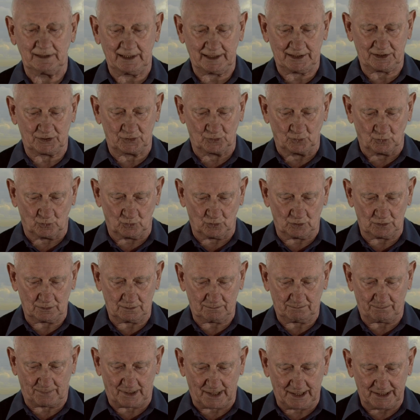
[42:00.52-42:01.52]
at dawn
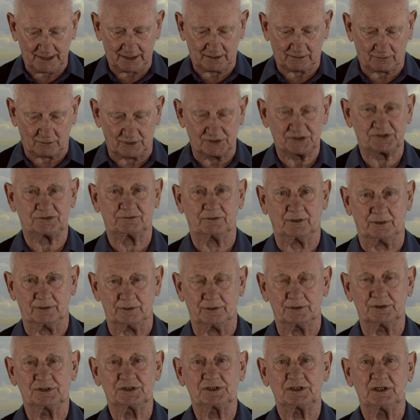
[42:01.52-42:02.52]
by
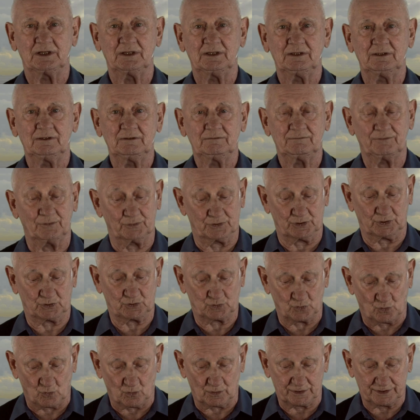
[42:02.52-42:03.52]
crossroads, for the
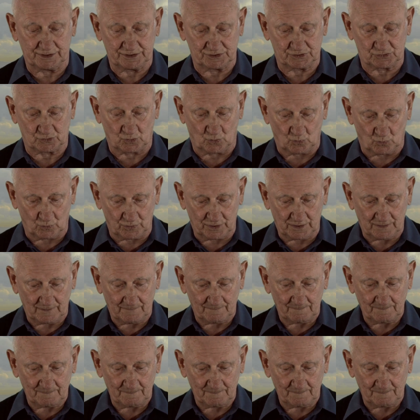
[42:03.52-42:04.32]
talk is good,